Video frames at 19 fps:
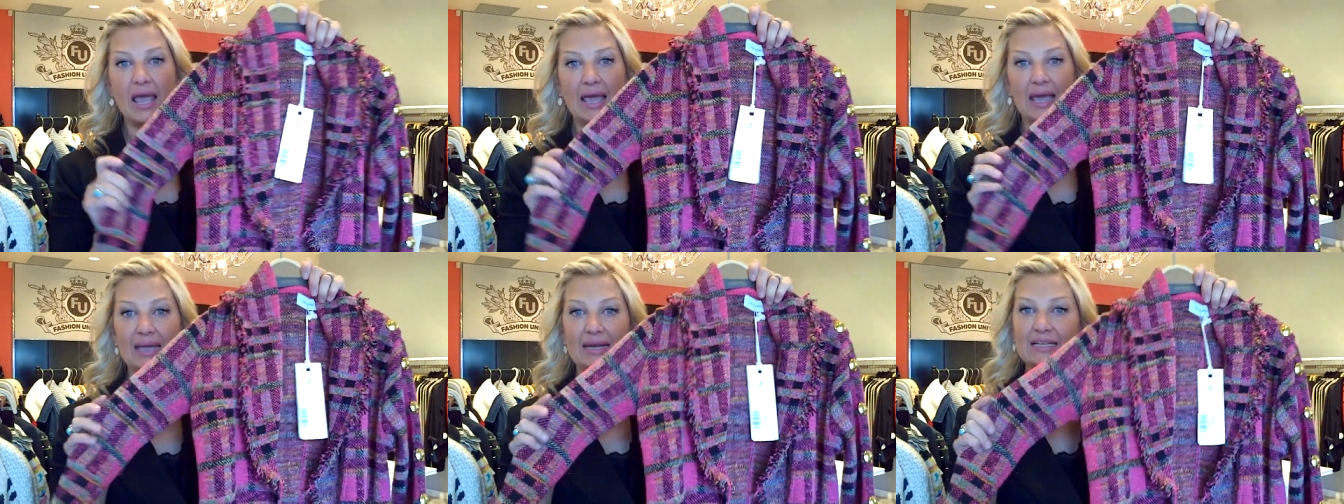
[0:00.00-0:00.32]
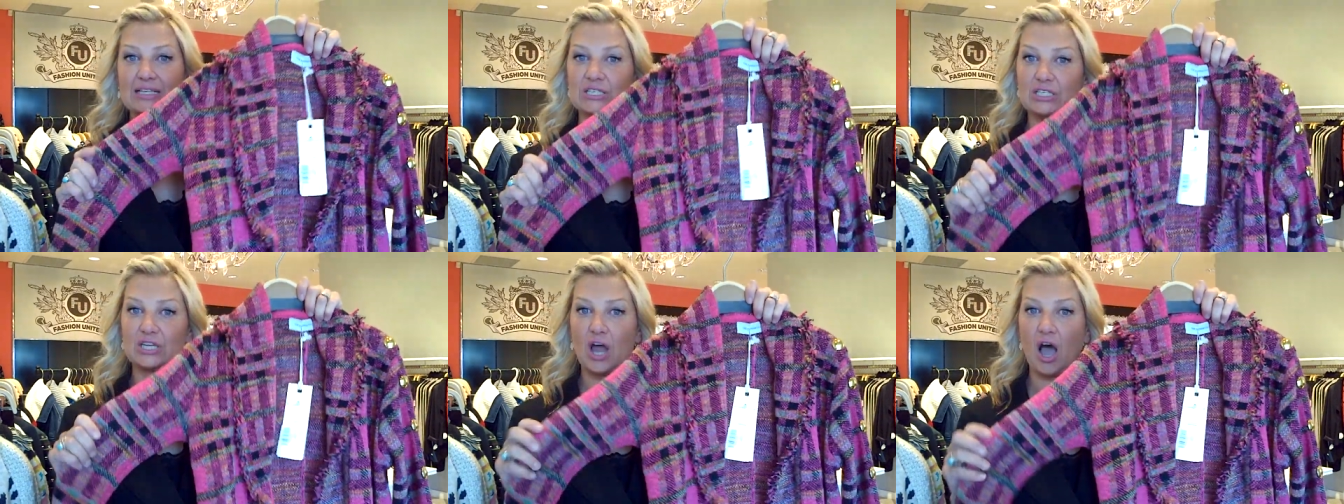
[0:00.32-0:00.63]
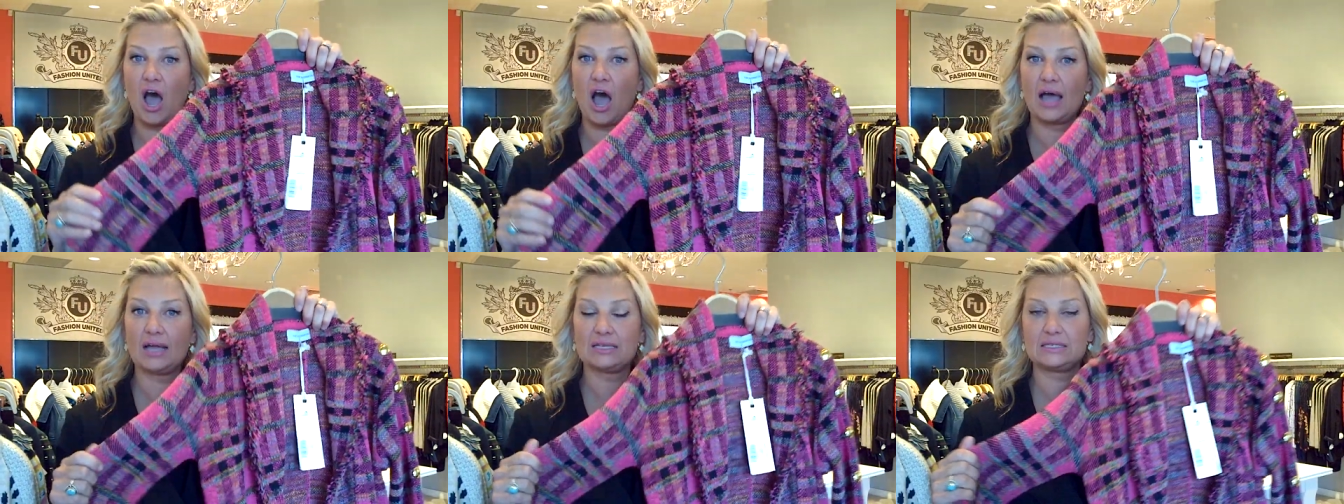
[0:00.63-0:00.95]
It is
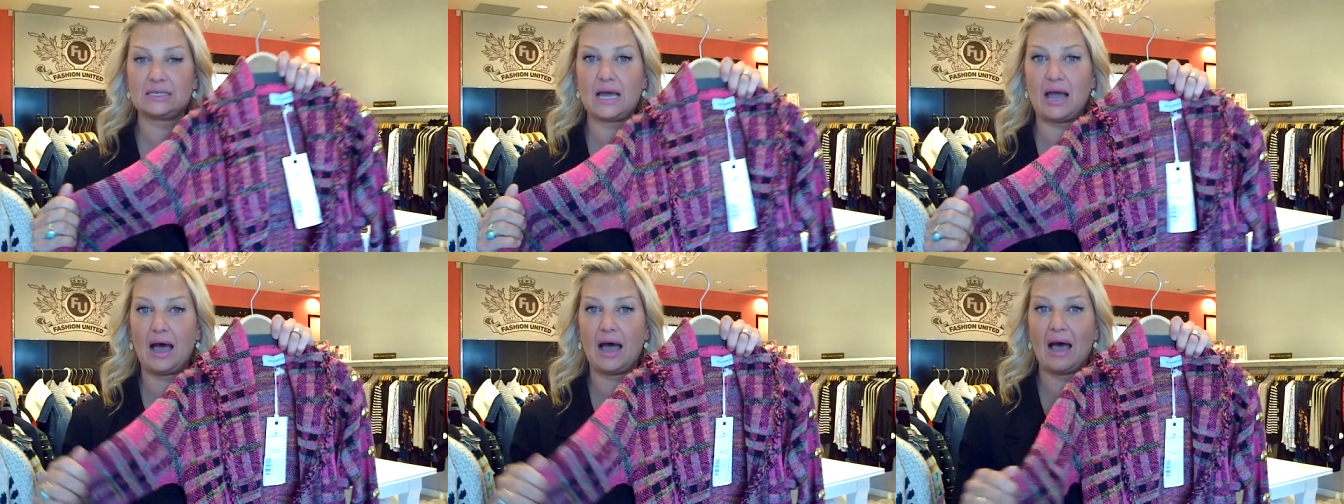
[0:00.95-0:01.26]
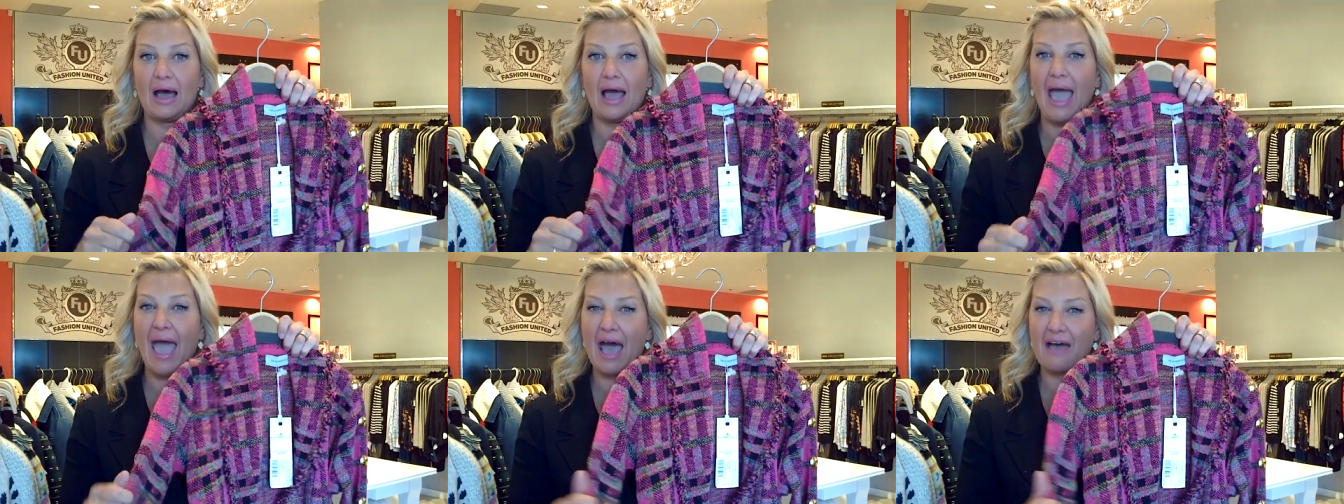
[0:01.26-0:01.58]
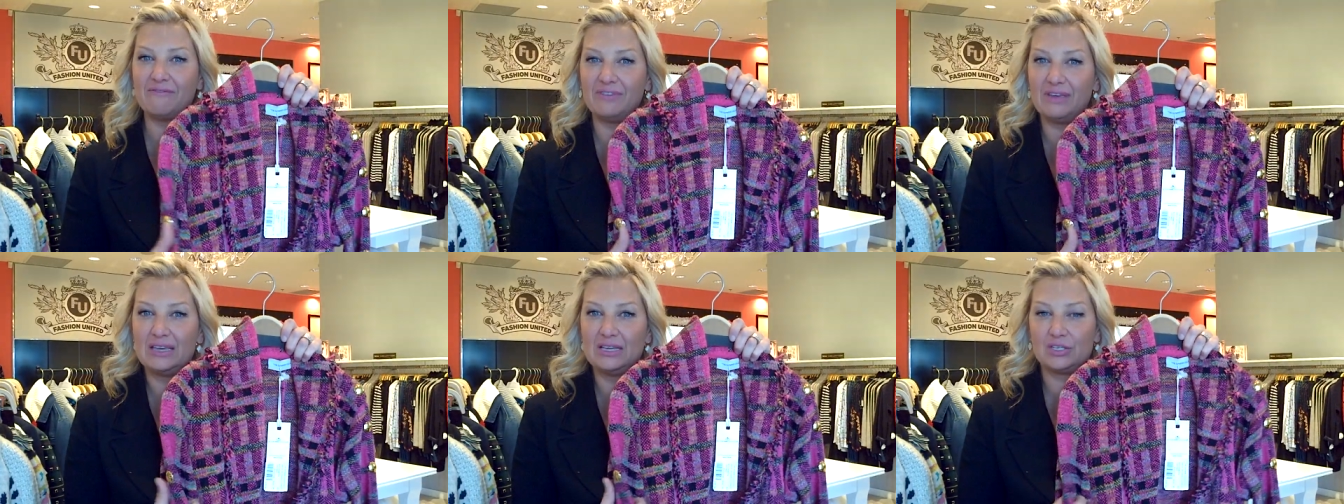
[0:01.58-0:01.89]
not uh,
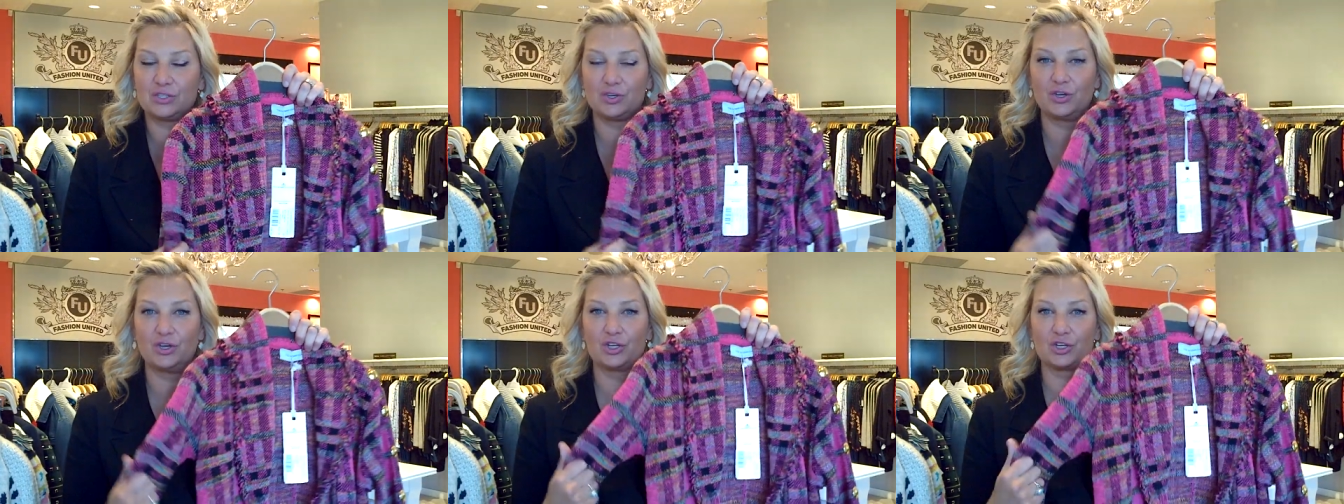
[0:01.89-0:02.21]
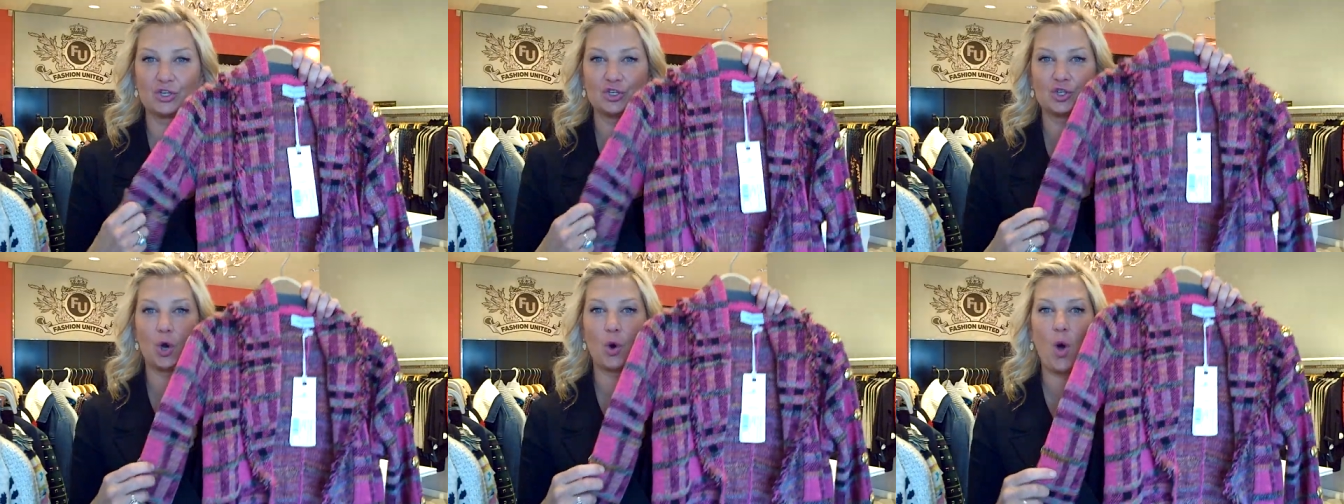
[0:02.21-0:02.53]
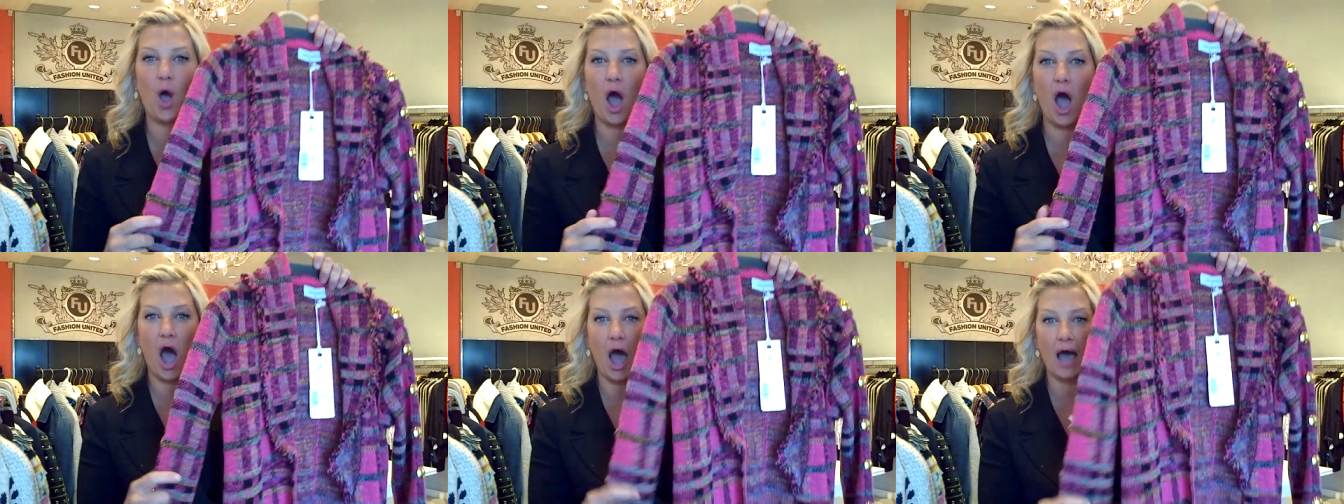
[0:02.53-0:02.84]
heavy, so you're so
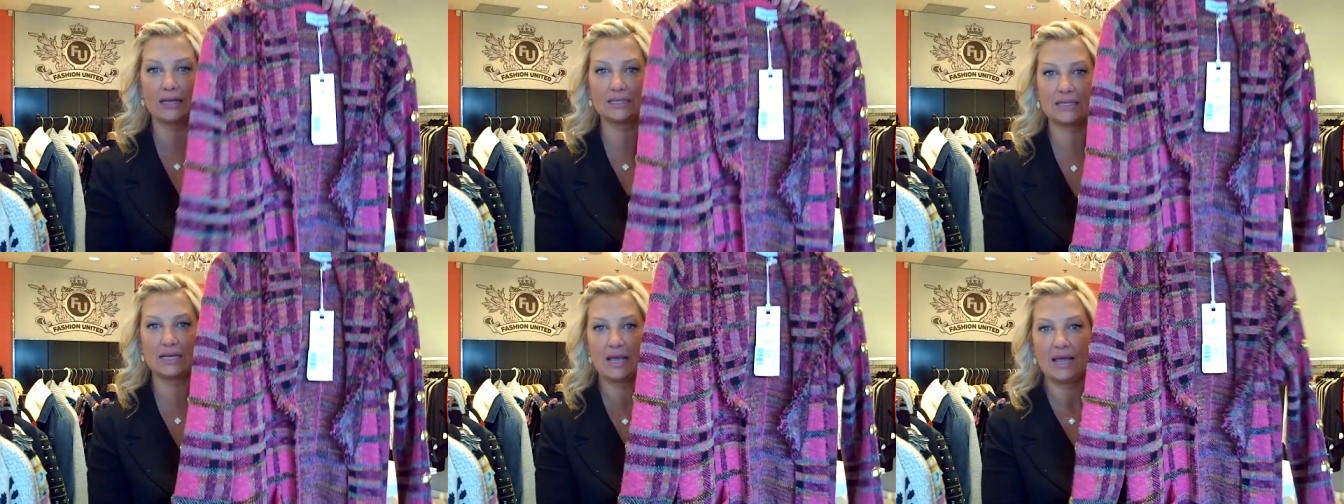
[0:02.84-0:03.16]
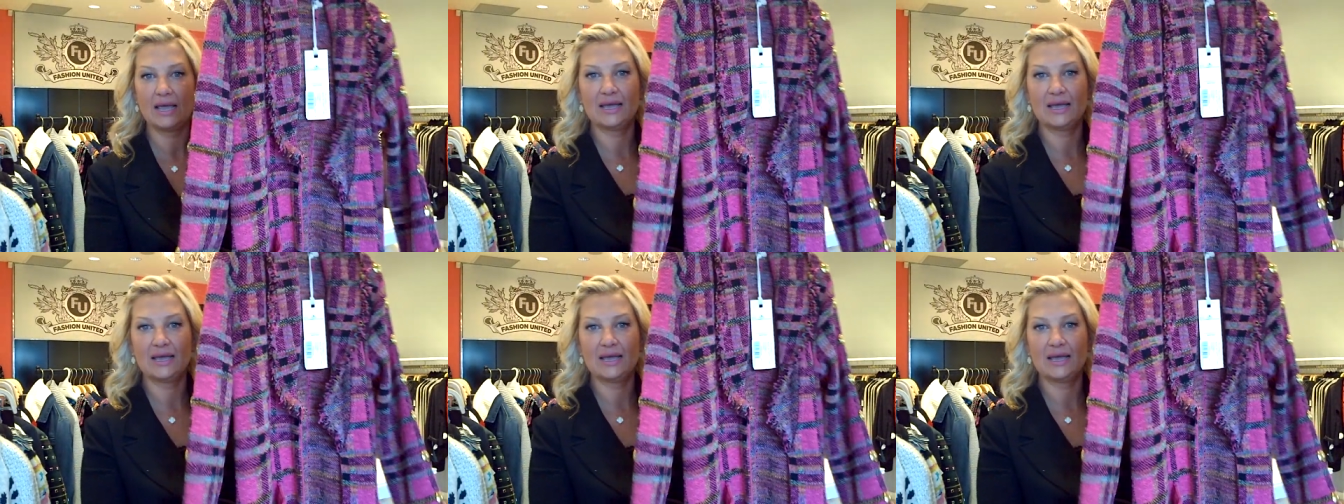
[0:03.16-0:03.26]
hot,